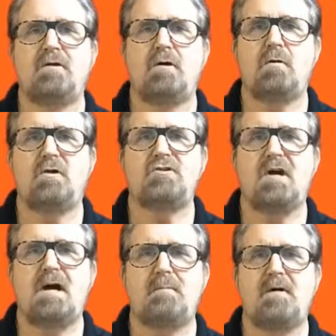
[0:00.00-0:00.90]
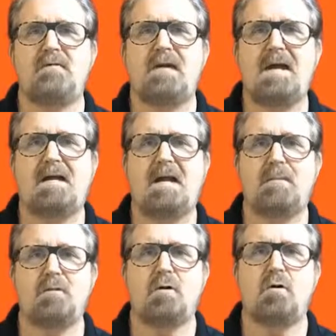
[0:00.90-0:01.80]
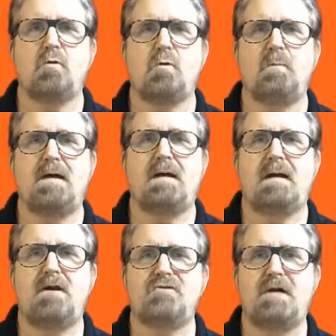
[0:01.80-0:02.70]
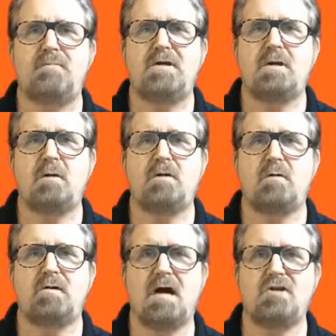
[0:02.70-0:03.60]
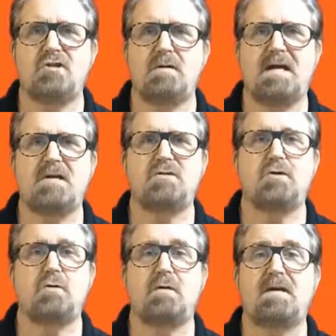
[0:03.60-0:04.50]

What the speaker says: though the job of the gatekeeper who will be intercepting your introduction is to